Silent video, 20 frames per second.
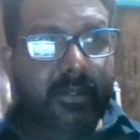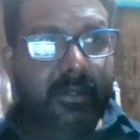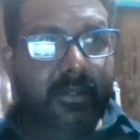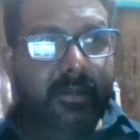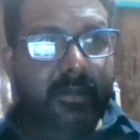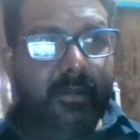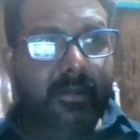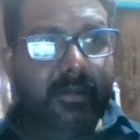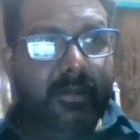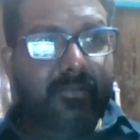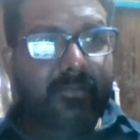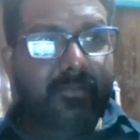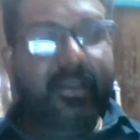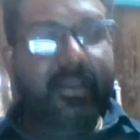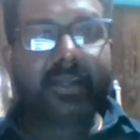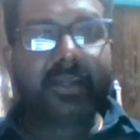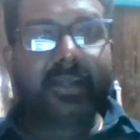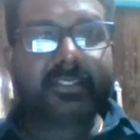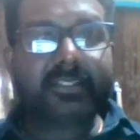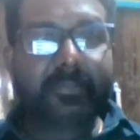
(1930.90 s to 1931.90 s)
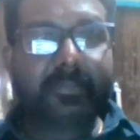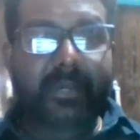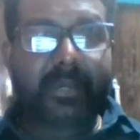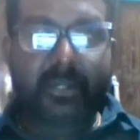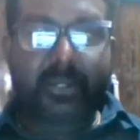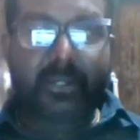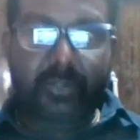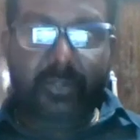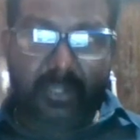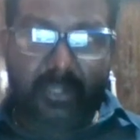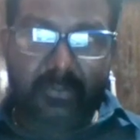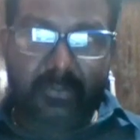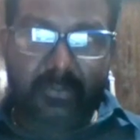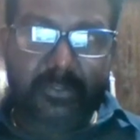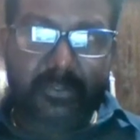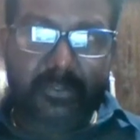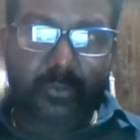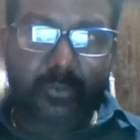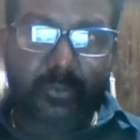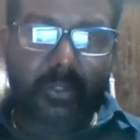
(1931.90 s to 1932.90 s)
we asked the parent to come to
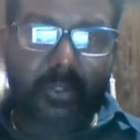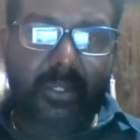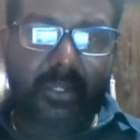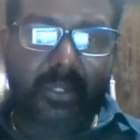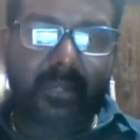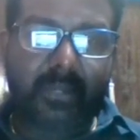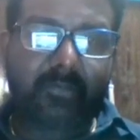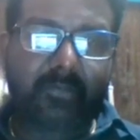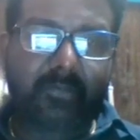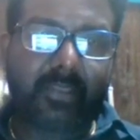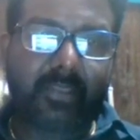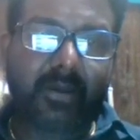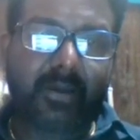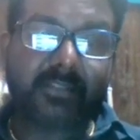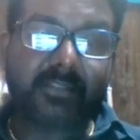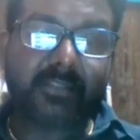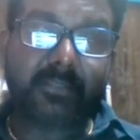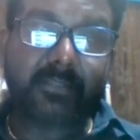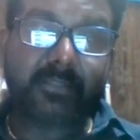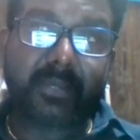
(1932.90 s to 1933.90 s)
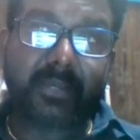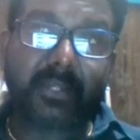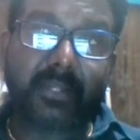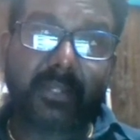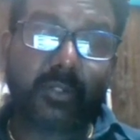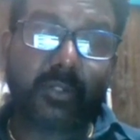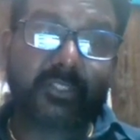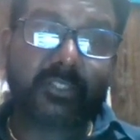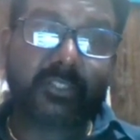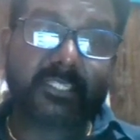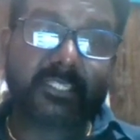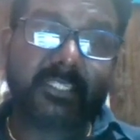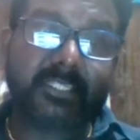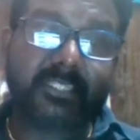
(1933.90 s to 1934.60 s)
school, and we asked the parent to sit in the